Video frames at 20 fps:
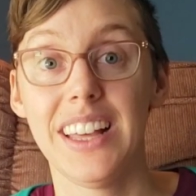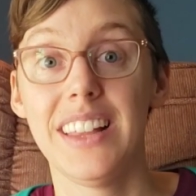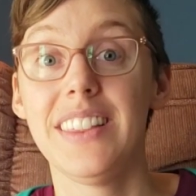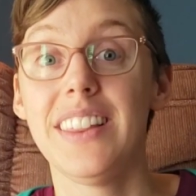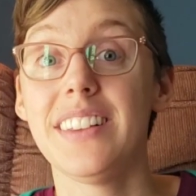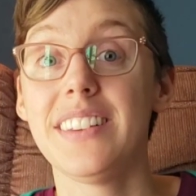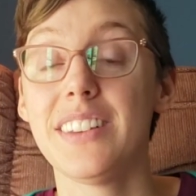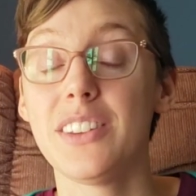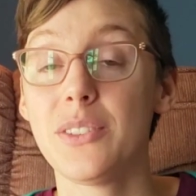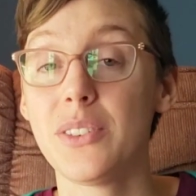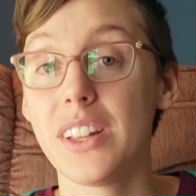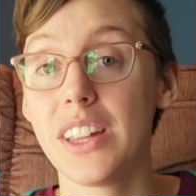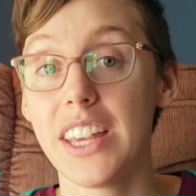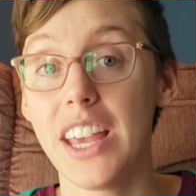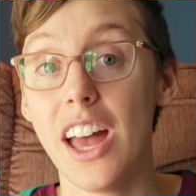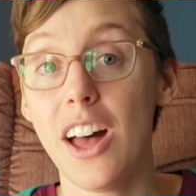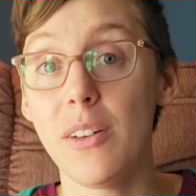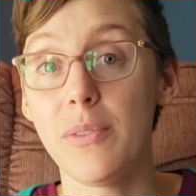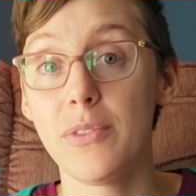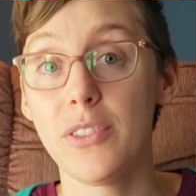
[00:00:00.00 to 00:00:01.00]
This is really
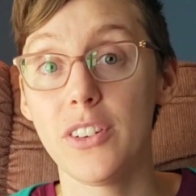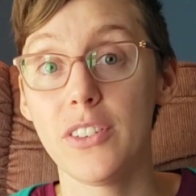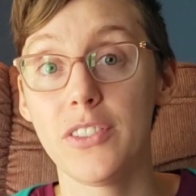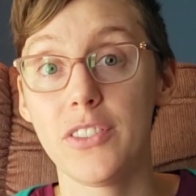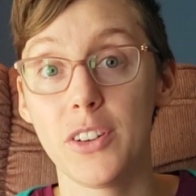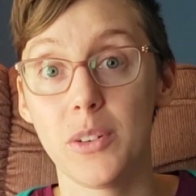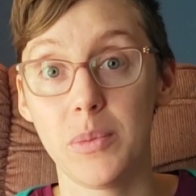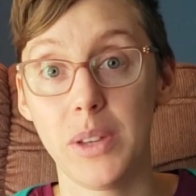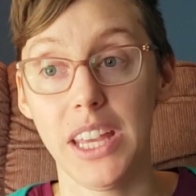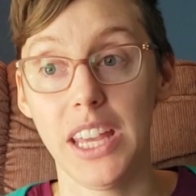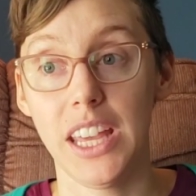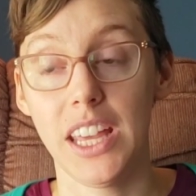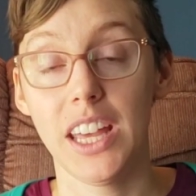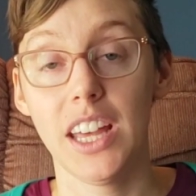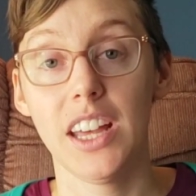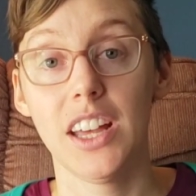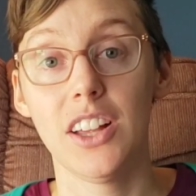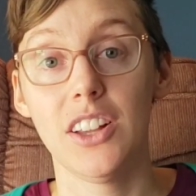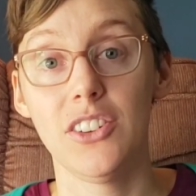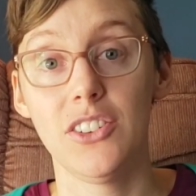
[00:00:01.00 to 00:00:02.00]
helpful for
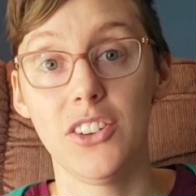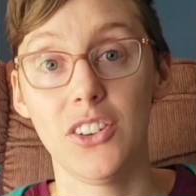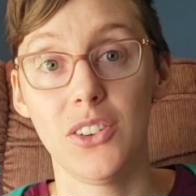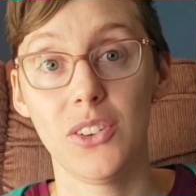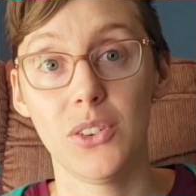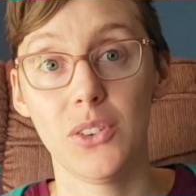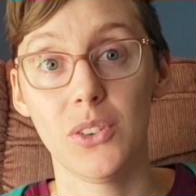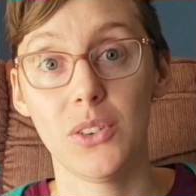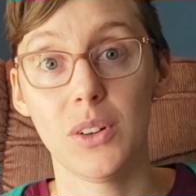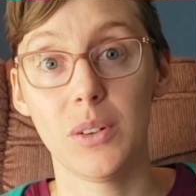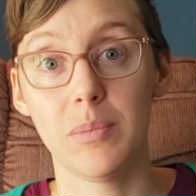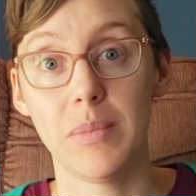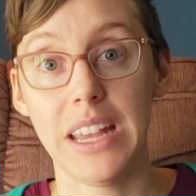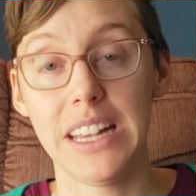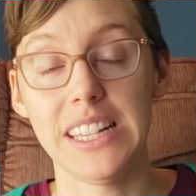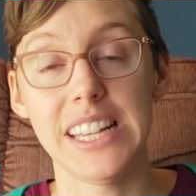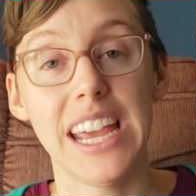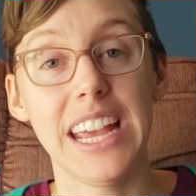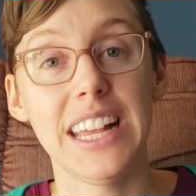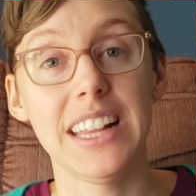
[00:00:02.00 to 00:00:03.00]
me to
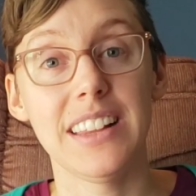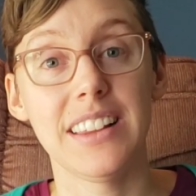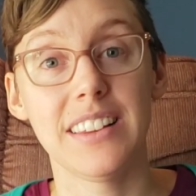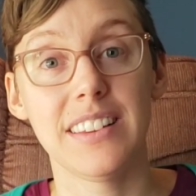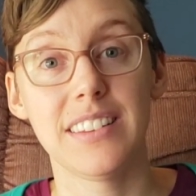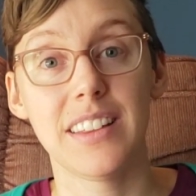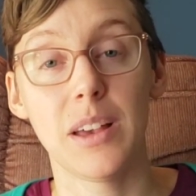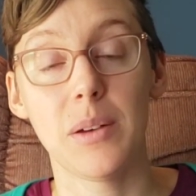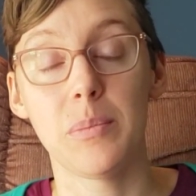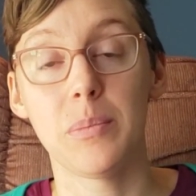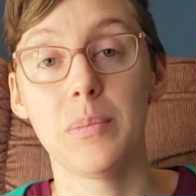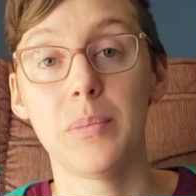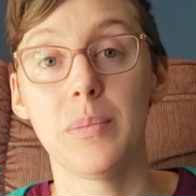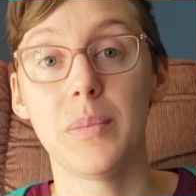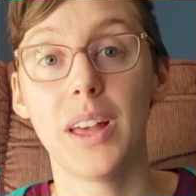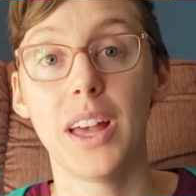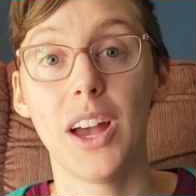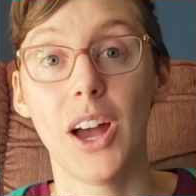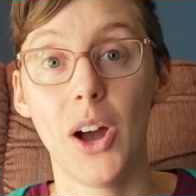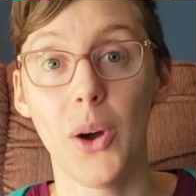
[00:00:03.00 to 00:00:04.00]
maintain
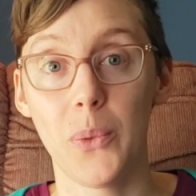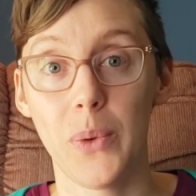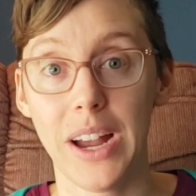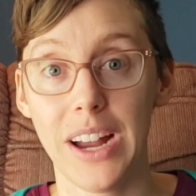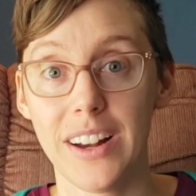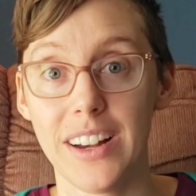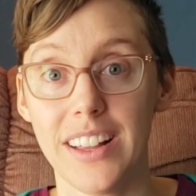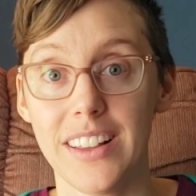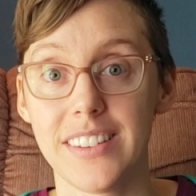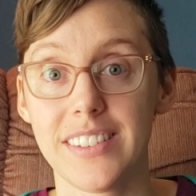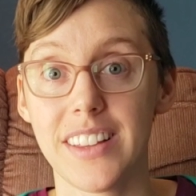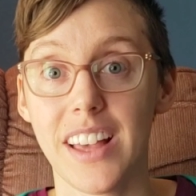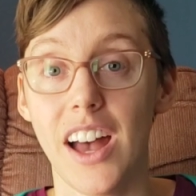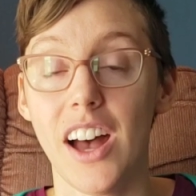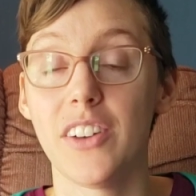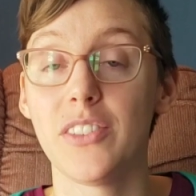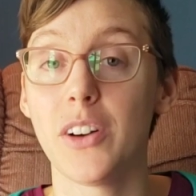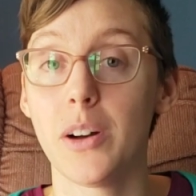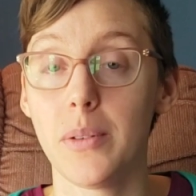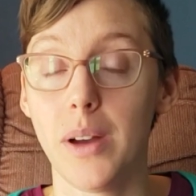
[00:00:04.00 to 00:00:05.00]
some awareness
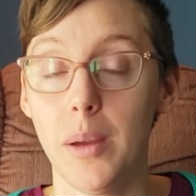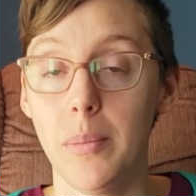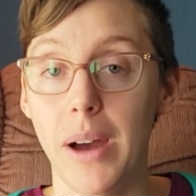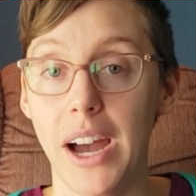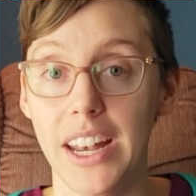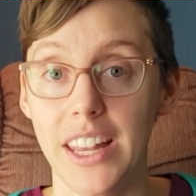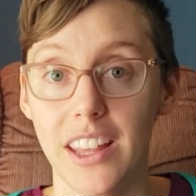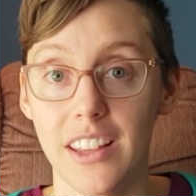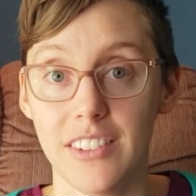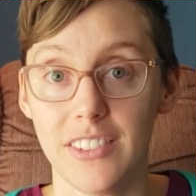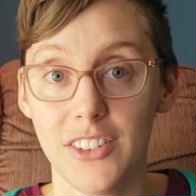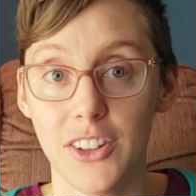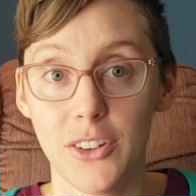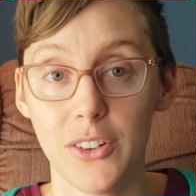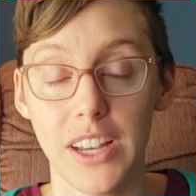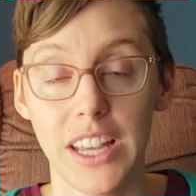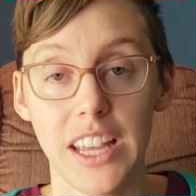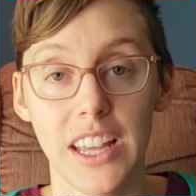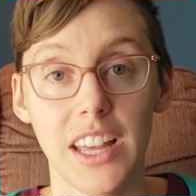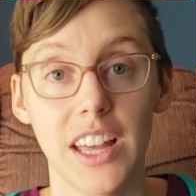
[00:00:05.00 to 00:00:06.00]
of what my body is
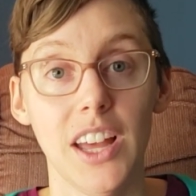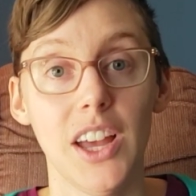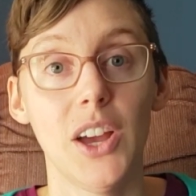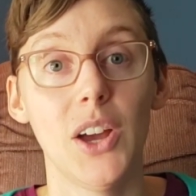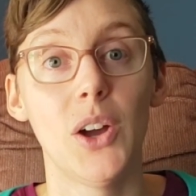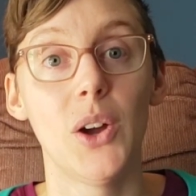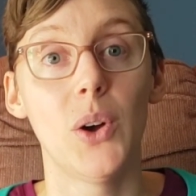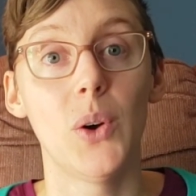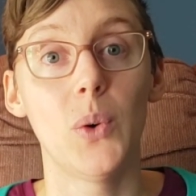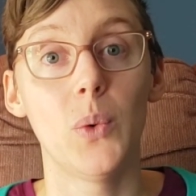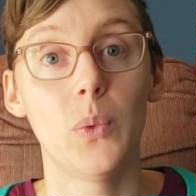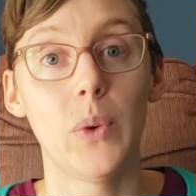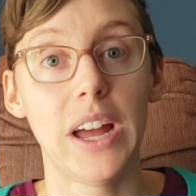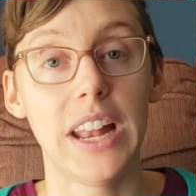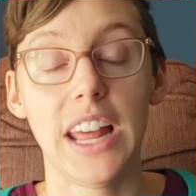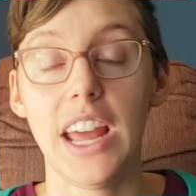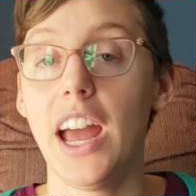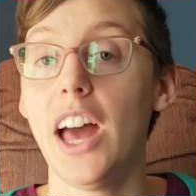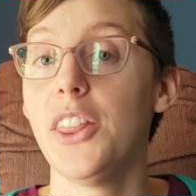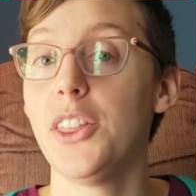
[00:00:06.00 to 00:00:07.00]
doing when
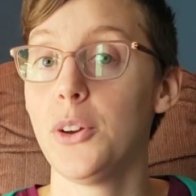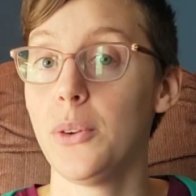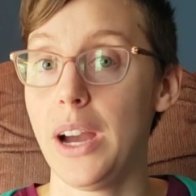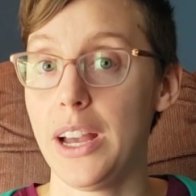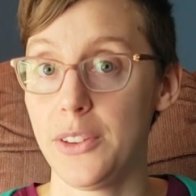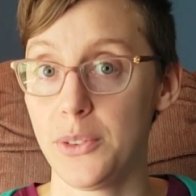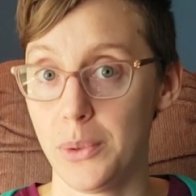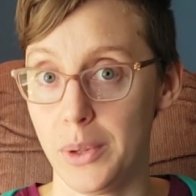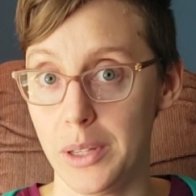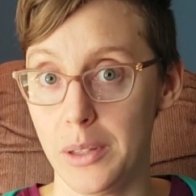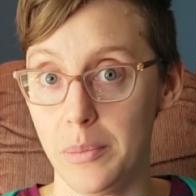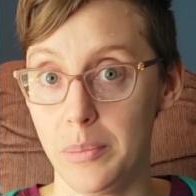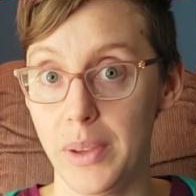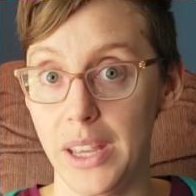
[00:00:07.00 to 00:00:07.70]
I otherwise wouldn't